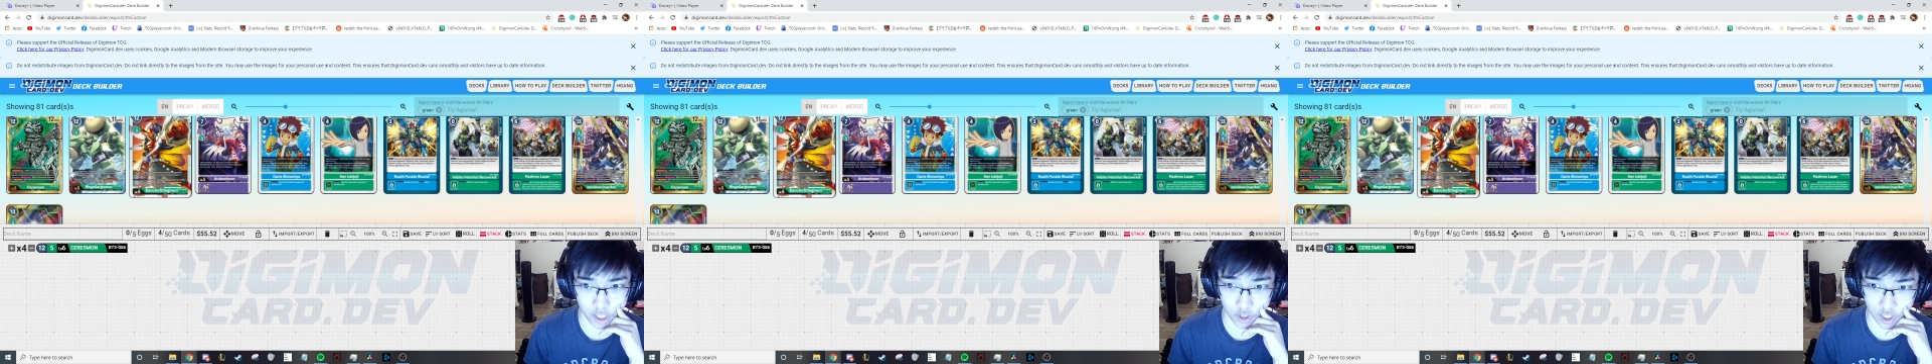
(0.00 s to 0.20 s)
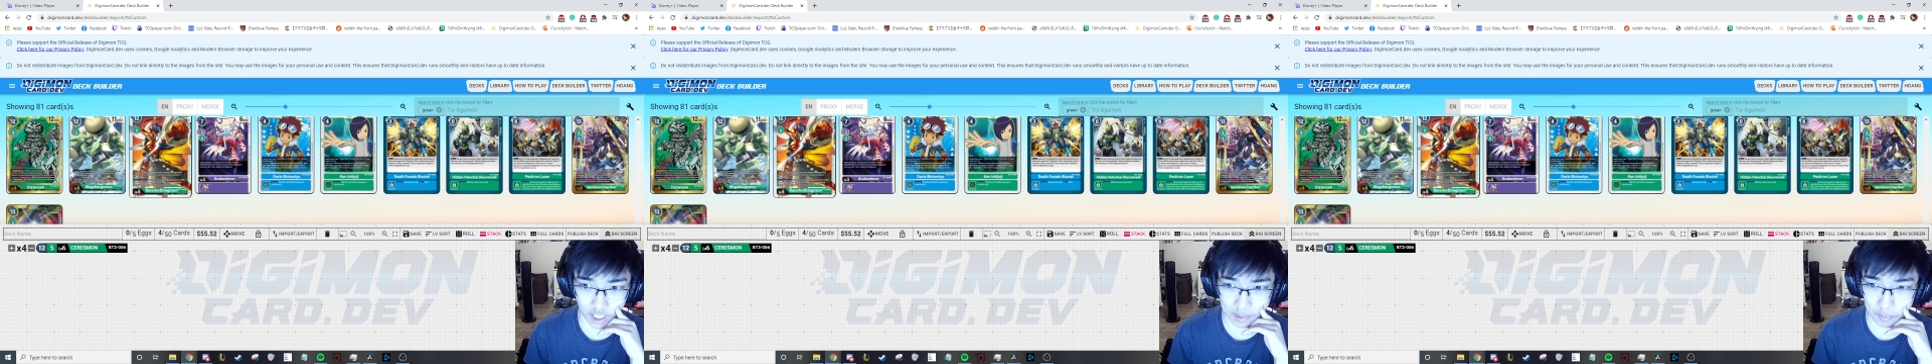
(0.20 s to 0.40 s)

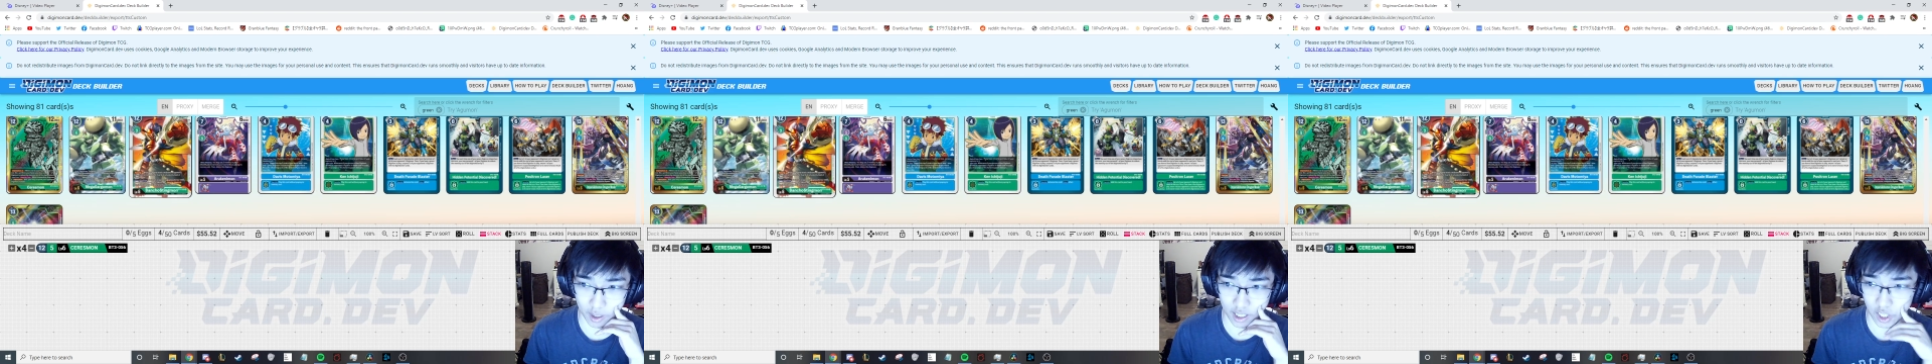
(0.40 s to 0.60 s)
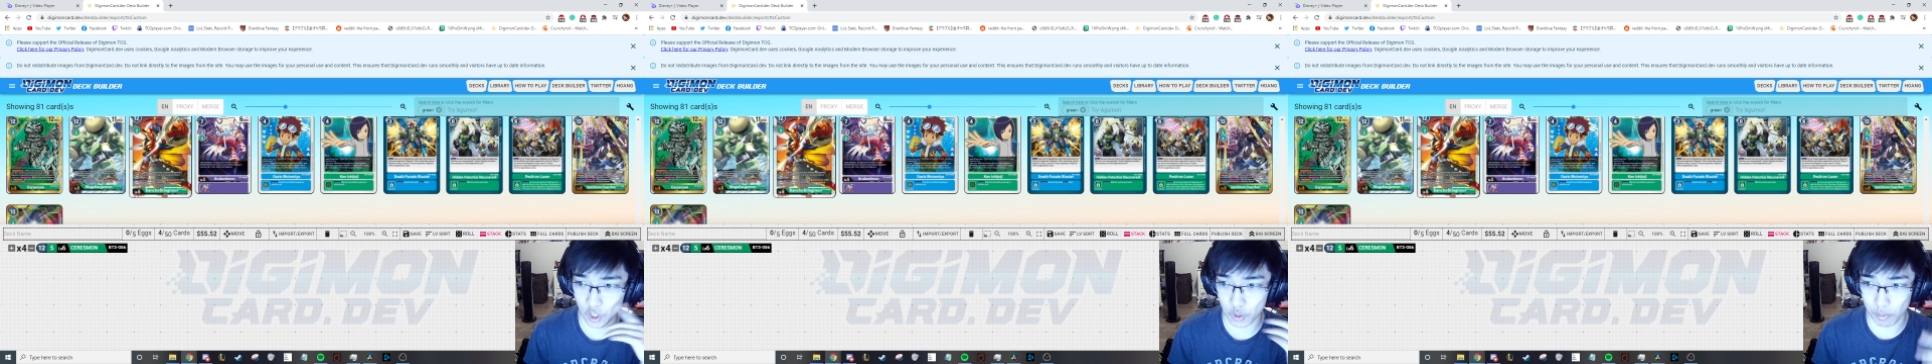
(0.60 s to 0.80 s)

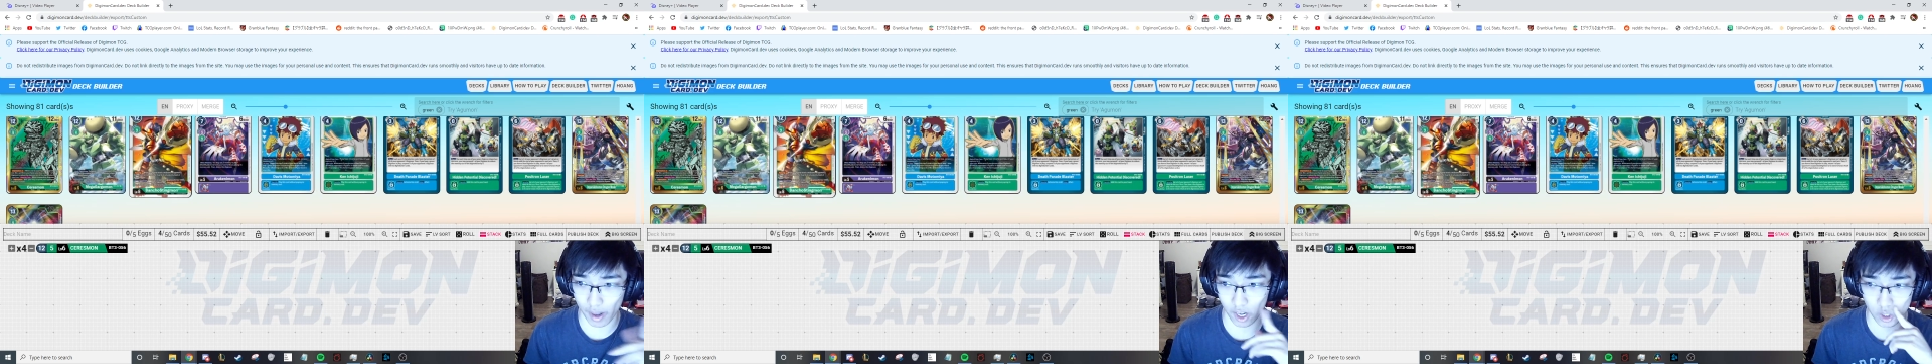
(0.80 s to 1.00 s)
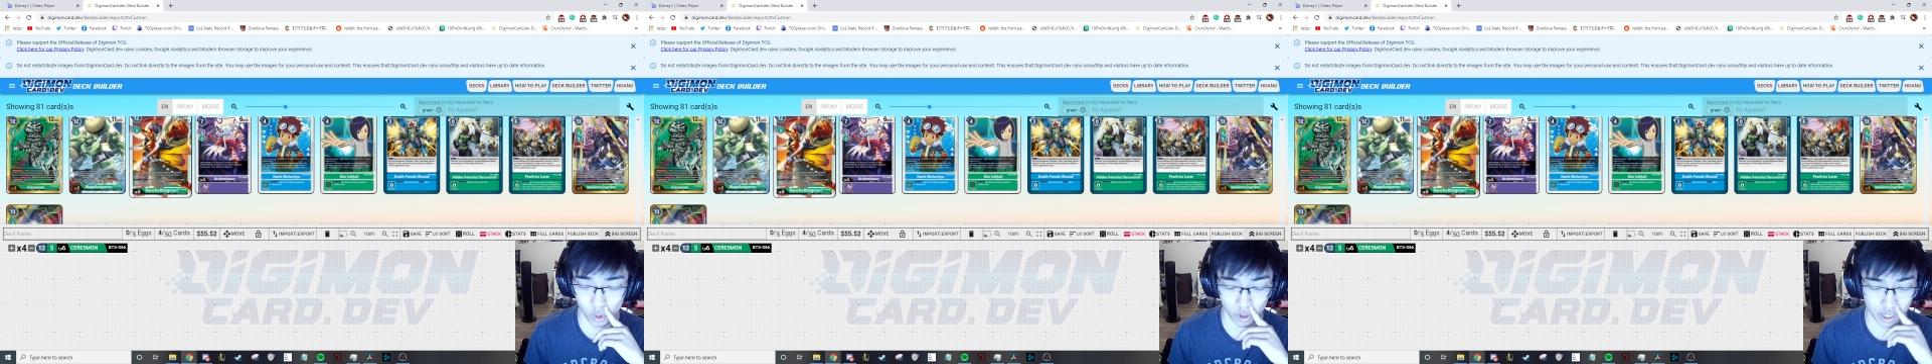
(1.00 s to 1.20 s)
Stingmon is
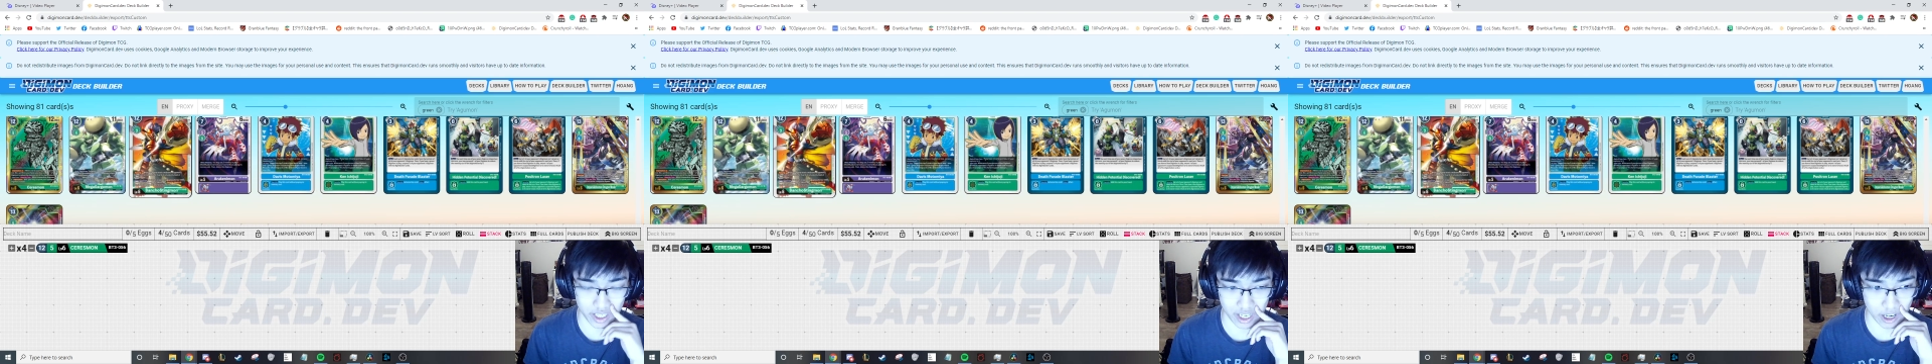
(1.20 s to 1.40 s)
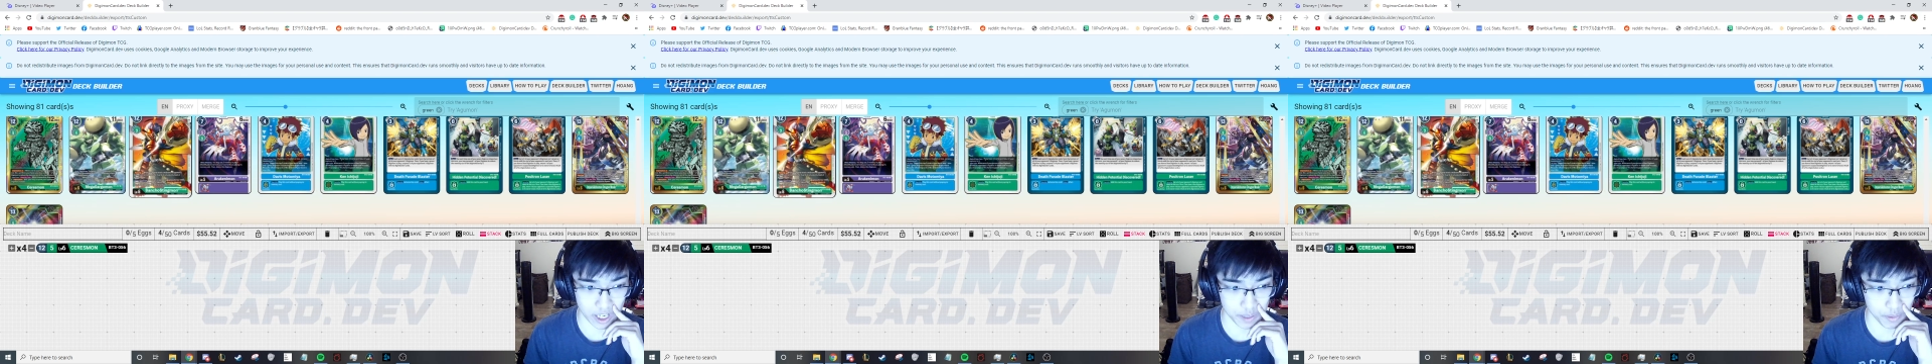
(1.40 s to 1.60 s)
mandatory in
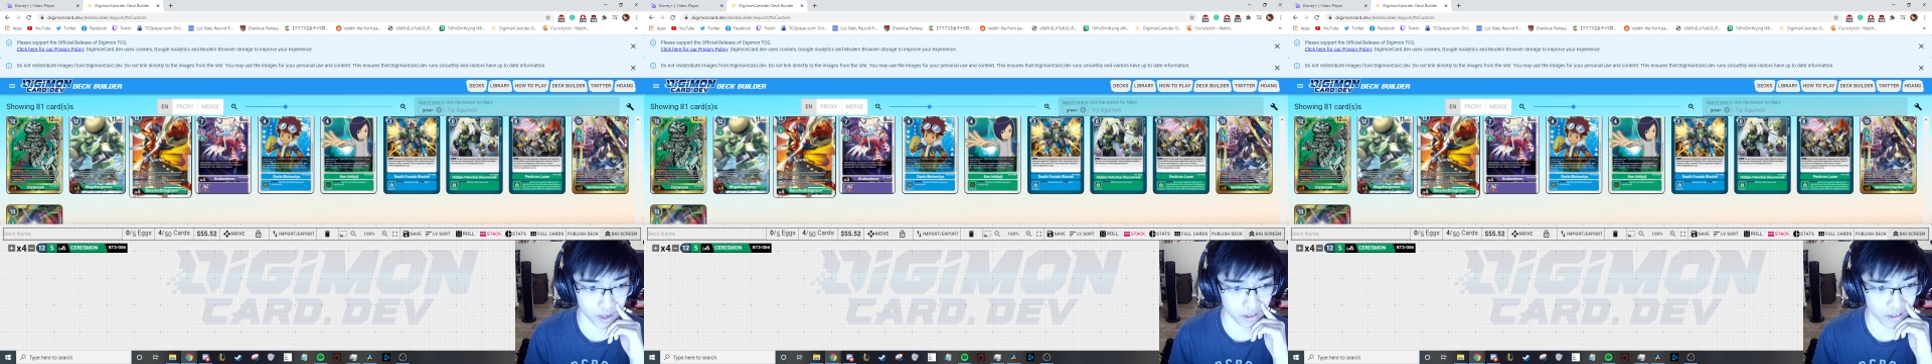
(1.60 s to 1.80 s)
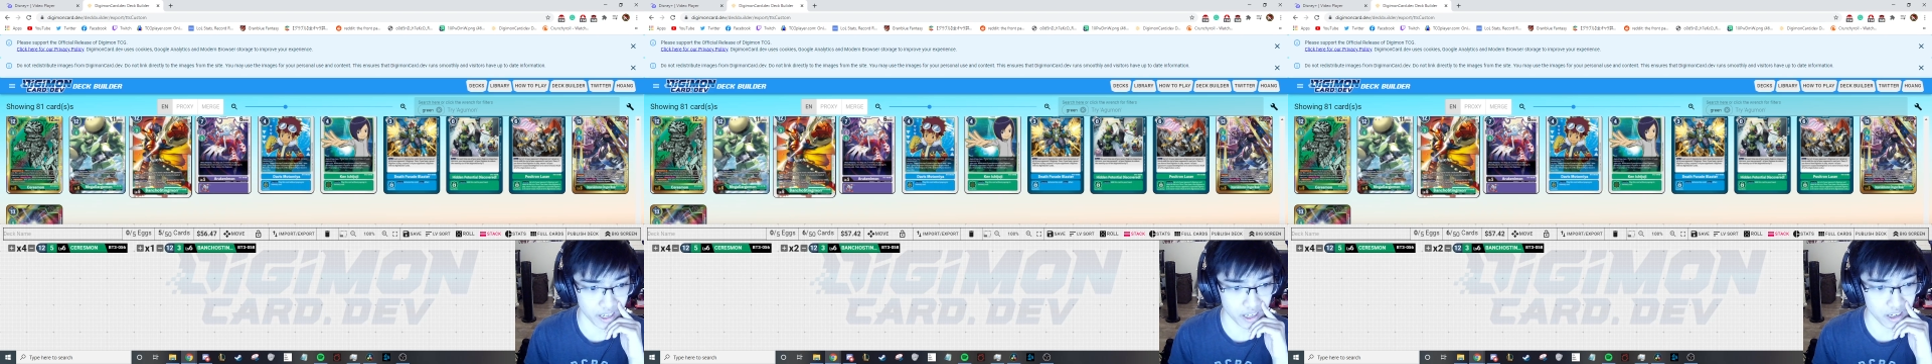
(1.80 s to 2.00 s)
Sarismon,
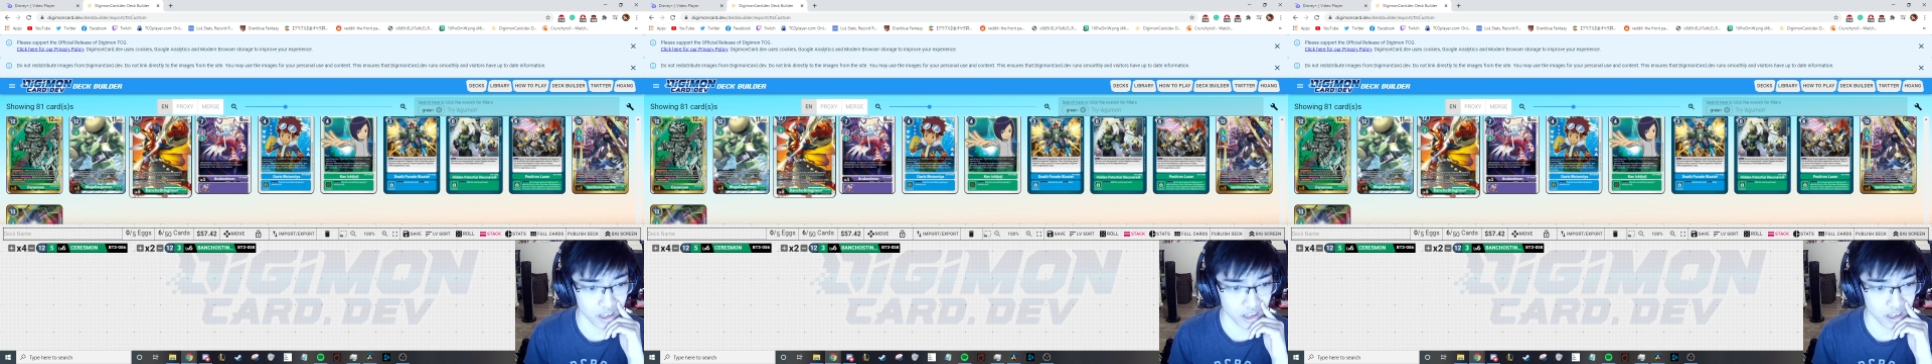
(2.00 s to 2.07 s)
right?